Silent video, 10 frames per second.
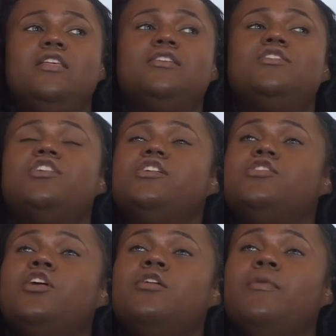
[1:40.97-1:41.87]
this is
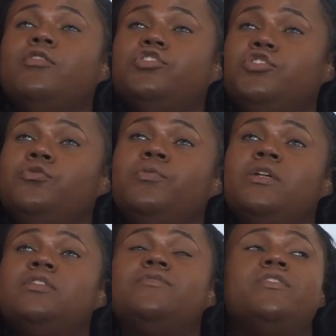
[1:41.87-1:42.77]
just not about you,
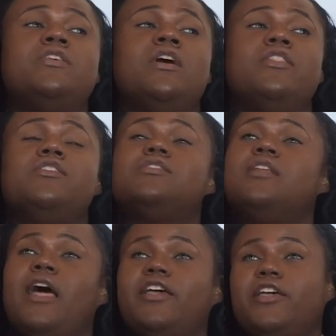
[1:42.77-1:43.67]
but it's for the
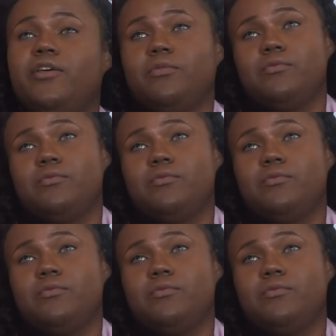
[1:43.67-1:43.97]
others like you.